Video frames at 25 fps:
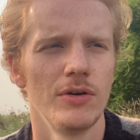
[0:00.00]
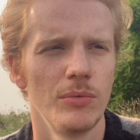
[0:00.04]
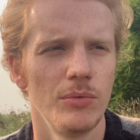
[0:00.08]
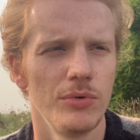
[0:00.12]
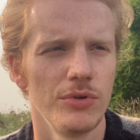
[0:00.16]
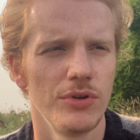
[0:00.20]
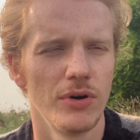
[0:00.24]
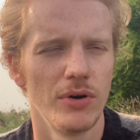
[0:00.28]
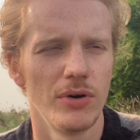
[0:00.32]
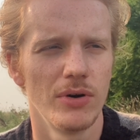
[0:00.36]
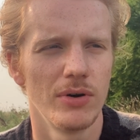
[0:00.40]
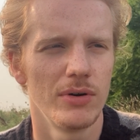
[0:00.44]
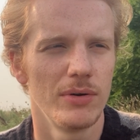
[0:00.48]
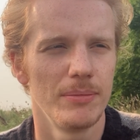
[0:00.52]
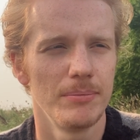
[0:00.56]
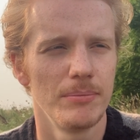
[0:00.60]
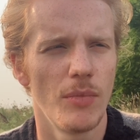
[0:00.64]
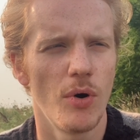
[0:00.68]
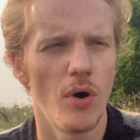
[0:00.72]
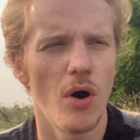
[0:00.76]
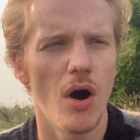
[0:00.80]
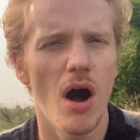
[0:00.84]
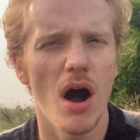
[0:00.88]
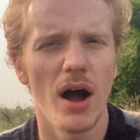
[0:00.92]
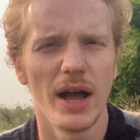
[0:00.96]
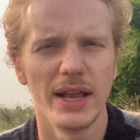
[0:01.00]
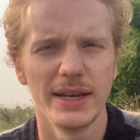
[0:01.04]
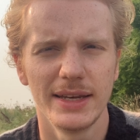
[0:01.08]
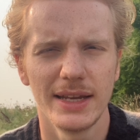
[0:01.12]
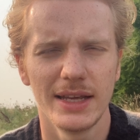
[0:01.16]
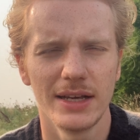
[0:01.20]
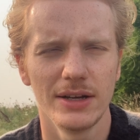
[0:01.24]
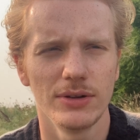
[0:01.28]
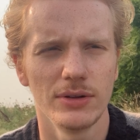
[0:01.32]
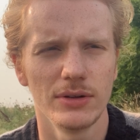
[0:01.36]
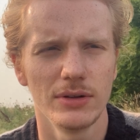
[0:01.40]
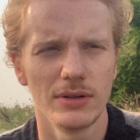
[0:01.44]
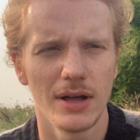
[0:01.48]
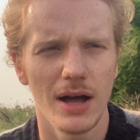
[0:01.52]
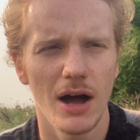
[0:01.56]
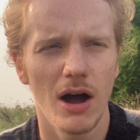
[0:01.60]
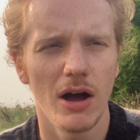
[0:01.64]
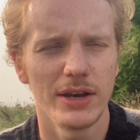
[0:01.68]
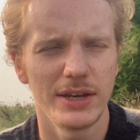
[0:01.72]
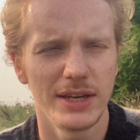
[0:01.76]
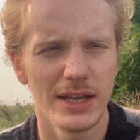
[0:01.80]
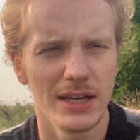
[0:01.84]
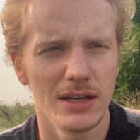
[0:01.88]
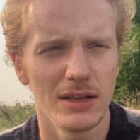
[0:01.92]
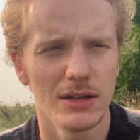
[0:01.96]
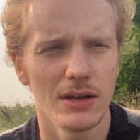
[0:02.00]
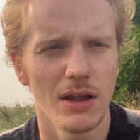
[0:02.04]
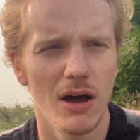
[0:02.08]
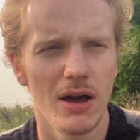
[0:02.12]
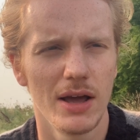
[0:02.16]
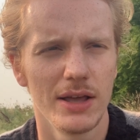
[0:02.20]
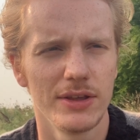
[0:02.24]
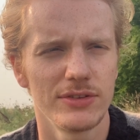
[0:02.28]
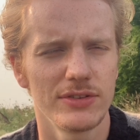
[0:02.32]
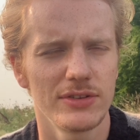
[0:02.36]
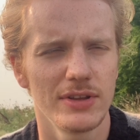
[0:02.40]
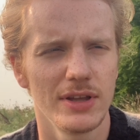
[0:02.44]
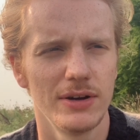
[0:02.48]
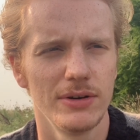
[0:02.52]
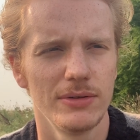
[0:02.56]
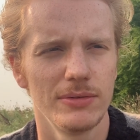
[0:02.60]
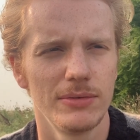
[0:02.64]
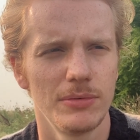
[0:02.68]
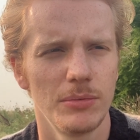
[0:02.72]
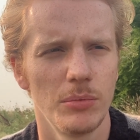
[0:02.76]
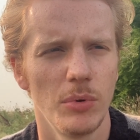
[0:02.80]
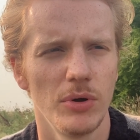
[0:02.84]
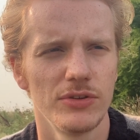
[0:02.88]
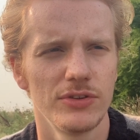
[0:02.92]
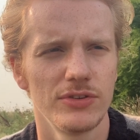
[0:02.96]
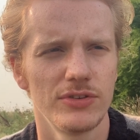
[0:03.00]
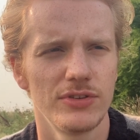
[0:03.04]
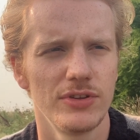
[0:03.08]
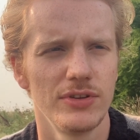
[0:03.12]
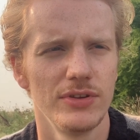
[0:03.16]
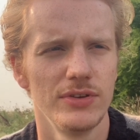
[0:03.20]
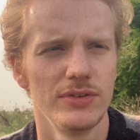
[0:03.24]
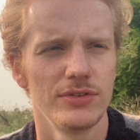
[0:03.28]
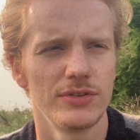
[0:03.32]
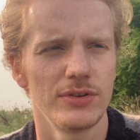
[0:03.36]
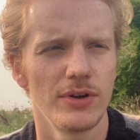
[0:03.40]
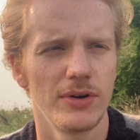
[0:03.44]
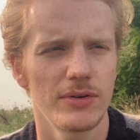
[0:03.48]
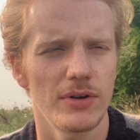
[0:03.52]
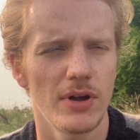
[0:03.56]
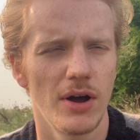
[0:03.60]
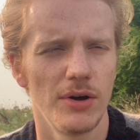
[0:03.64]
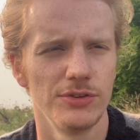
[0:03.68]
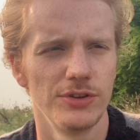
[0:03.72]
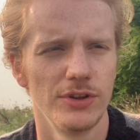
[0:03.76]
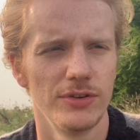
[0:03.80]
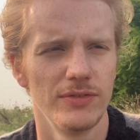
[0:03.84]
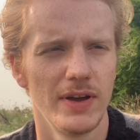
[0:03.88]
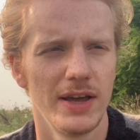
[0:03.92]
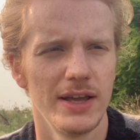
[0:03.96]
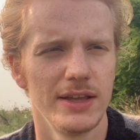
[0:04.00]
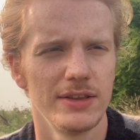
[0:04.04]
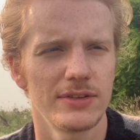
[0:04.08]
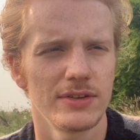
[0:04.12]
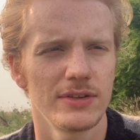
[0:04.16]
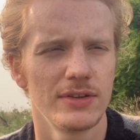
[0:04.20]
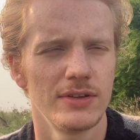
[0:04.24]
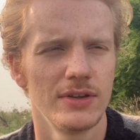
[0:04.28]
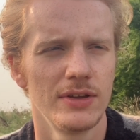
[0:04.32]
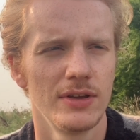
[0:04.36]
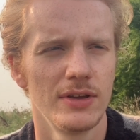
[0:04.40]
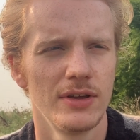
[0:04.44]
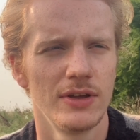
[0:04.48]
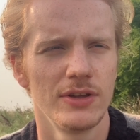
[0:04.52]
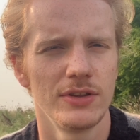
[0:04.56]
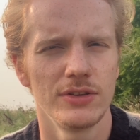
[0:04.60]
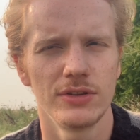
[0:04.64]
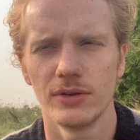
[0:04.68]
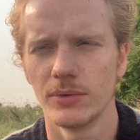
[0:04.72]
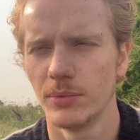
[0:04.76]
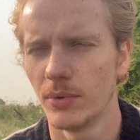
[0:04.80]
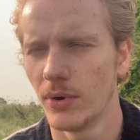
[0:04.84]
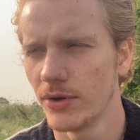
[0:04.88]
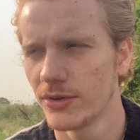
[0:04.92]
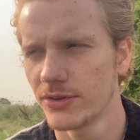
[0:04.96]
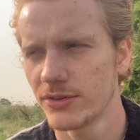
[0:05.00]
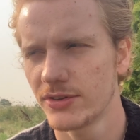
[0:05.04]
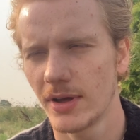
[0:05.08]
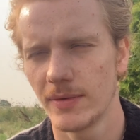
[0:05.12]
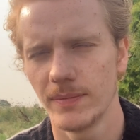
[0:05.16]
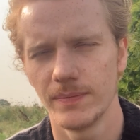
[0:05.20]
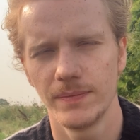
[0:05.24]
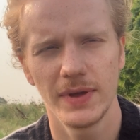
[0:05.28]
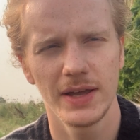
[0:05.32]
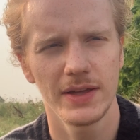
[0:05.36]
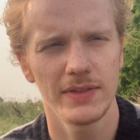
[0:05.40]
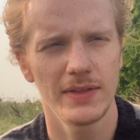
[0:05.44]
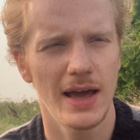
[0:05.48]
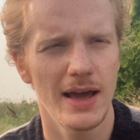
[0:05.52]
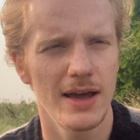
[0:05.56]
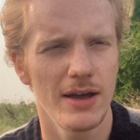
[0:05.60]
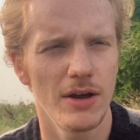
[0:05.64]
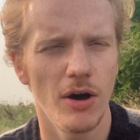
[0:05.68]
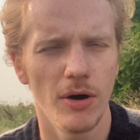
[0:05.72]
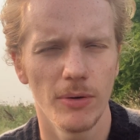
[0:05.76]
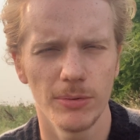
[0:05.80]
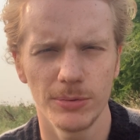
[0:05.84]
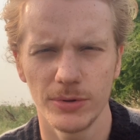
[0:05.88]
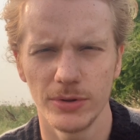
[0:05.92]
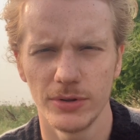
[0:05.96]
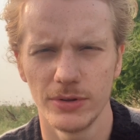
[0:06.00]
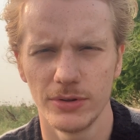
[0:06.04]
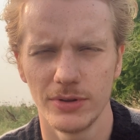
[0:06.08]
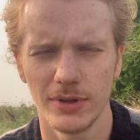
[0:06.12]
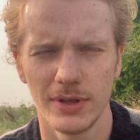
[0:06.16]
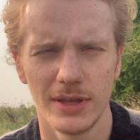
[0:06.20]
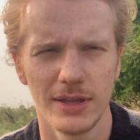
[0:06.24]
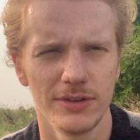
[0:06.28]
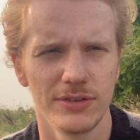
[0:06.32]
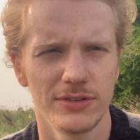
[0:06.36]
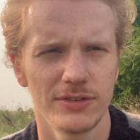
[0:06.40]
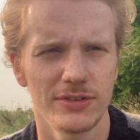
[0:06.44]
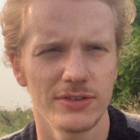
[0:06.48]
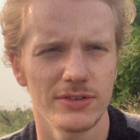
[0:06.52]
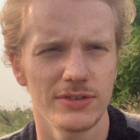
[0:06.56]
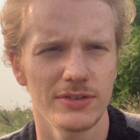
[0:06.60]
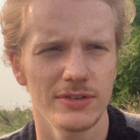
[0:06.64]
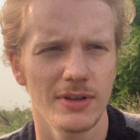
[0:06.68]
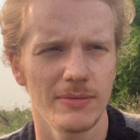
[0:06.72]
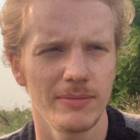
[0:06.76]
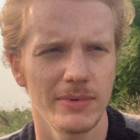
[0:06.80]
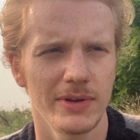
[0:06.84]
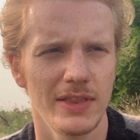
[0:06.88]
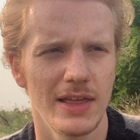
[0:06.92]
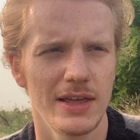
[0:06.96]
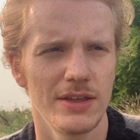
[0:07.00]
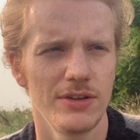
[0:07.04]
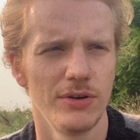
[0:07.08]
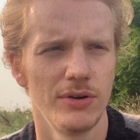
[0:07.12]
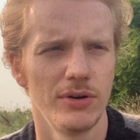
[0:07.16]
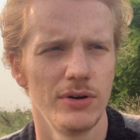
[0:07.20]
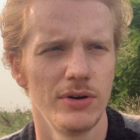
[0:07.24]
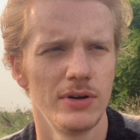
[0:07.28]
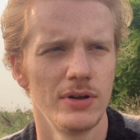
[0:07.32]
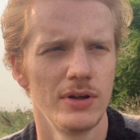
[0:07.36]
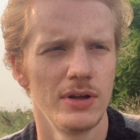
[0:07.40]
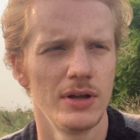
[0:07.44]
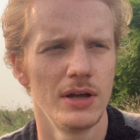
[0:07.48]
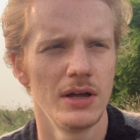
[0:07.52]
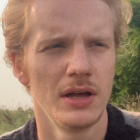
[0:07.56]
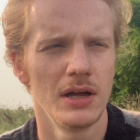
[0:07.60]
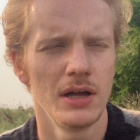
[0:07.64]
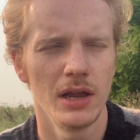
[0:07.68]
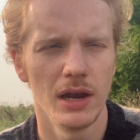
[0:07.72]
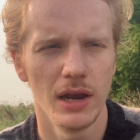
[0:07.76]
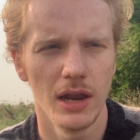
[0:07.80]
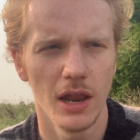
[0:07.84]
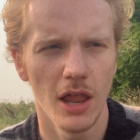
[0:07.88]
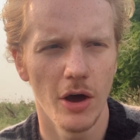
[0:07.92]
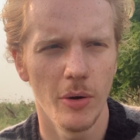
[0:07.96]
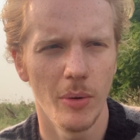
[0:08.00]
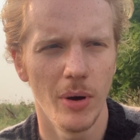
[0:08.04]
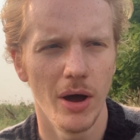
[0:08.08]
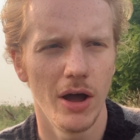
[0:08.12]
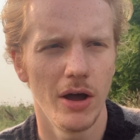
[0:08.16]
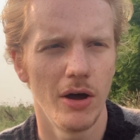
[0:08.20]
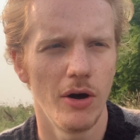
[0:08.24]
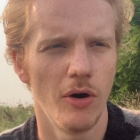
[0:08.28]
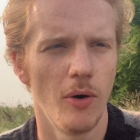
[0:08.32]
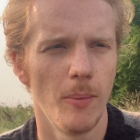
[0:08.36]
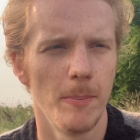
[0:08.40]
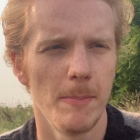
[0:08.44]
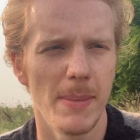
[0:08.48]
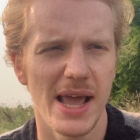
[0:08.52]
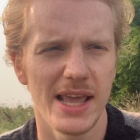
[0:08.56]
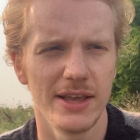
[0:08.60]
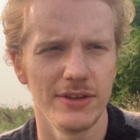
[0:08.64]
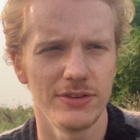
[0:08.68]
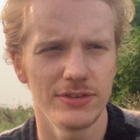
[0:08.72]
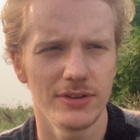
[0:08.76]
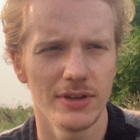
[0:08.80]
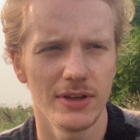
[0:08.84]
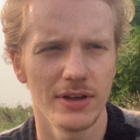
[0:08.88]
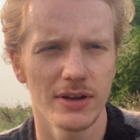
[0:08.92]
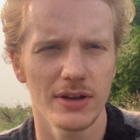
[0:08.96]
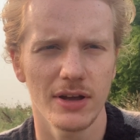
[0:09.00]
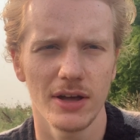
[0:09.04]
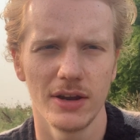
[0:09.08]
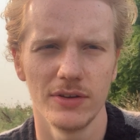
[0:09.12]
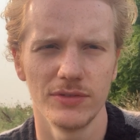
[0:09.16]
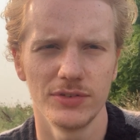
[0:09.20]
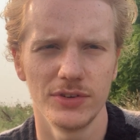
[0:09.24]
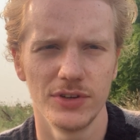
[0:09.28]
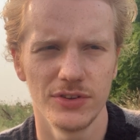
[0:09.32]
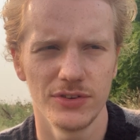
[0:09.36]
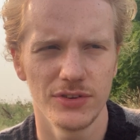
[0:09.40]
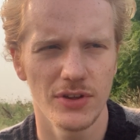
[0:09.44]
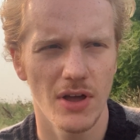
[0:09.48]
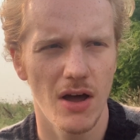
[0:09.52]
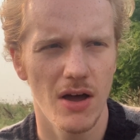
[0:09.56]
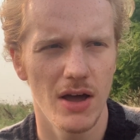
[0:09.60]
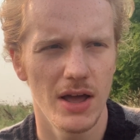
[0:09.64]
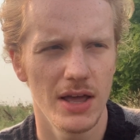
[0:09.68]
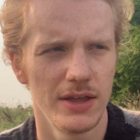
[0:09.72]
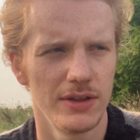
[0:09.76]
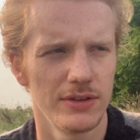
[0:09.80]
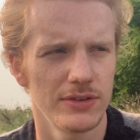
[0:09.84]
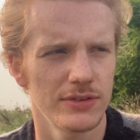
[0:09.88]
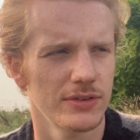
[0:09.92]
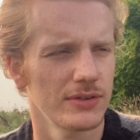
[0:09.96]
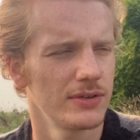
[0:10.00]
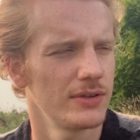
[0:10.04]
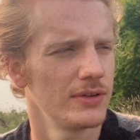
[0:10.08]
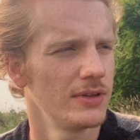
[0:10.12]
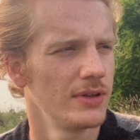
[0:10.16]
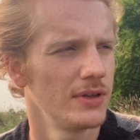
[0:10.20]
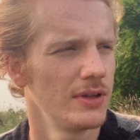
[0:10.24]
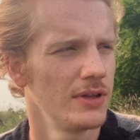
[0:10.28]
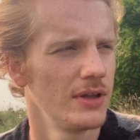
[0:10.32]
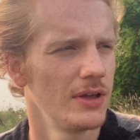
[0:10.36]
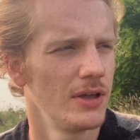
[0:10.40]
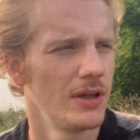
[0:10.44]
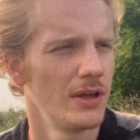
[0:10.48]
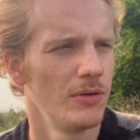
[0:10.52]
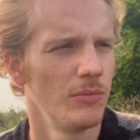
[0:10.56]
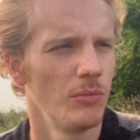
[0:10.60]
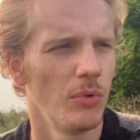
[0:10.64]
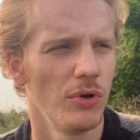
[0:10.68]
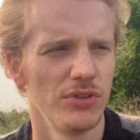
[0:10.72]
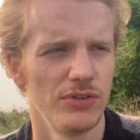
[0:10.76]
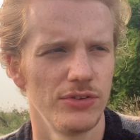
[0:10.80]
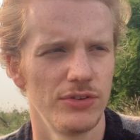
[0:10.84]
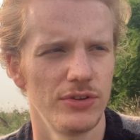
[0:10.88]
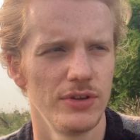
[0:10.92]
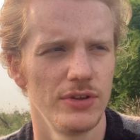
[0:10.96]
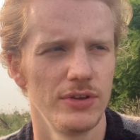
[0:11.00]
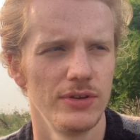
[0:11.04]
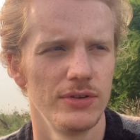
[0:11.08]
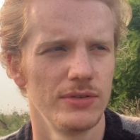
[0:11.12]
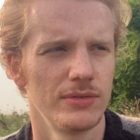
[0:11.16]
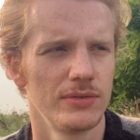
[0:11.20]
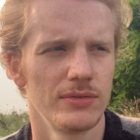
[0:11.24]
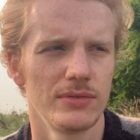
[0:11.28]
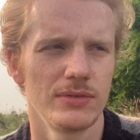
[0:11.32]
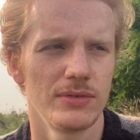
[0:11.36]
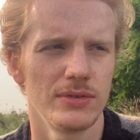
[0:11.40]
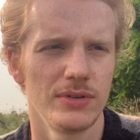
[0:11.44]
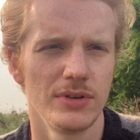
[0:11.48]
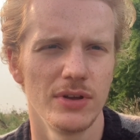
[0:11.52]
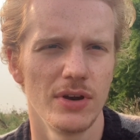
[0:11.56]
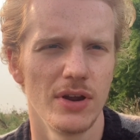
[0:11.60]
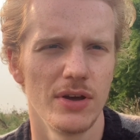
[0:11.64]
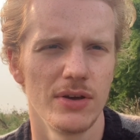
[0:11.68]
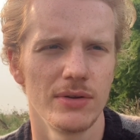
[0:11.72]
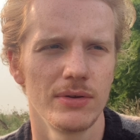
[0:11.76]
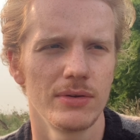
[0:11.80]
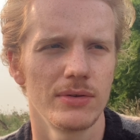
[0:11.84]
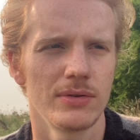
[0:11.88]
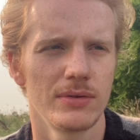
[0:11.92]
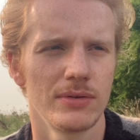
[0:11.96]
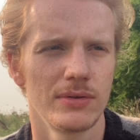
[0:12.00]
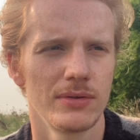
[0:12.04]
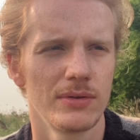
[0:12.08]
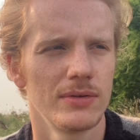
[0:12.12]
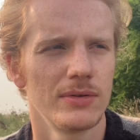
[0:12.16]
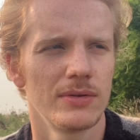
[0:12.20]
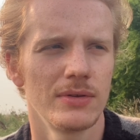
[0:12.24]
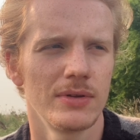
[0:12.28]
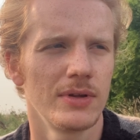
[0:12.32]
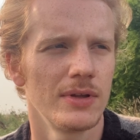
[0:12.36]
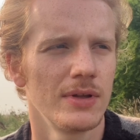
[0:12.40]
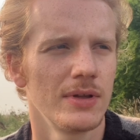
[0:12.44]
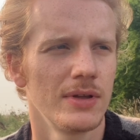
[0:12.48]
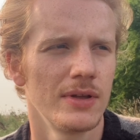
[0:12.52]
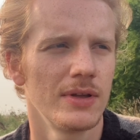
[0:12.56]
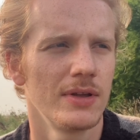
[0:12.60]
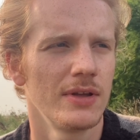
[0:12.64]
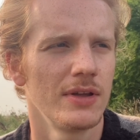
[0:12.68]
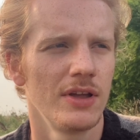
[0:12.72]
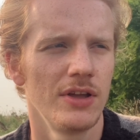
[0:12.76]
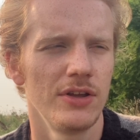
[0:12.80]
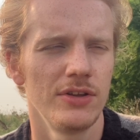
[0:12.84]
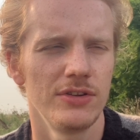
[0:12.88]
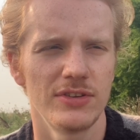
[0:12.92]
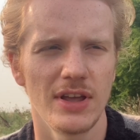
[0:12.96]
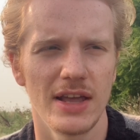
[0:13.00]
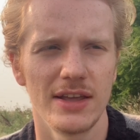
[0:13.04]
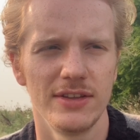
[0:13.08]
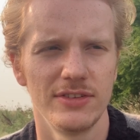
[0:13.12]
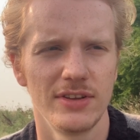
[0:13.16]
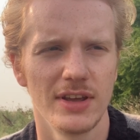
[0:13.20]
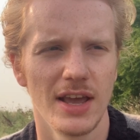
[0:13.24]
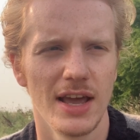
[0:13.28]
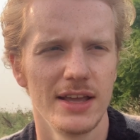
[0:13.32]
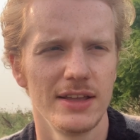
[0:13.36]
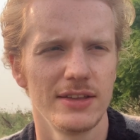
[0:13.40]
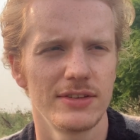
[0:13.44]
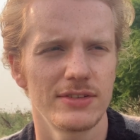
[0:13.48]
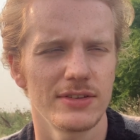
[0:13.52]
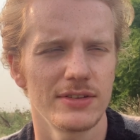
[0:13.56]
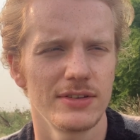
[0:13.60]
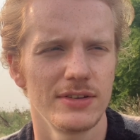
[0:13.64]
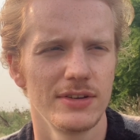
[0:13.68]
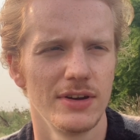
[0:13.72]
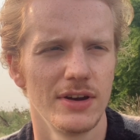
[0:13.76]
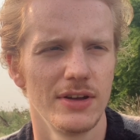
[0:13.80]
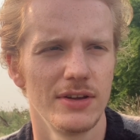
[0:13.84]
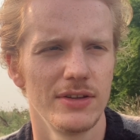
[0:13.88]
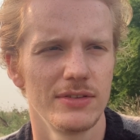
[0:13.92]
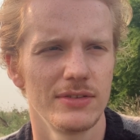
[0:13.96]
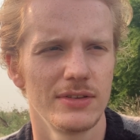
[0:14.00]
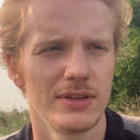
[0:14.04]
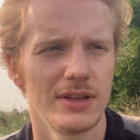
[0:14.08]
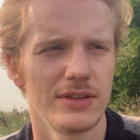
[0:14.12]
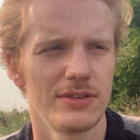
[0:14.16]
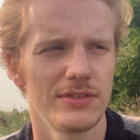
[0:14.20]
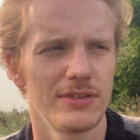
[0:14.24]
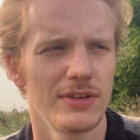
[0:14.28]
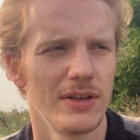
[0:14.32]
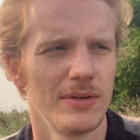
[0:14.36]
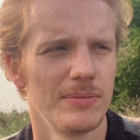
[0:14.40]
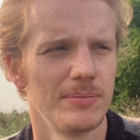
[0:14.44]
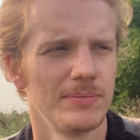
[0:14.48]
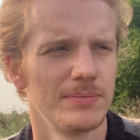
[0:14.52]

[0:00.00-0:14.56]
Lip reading: your more idealized self wants to sort of cultivate, towards something that often is something that your lower or baser kind of desires want to, you know, satiate. You know, it's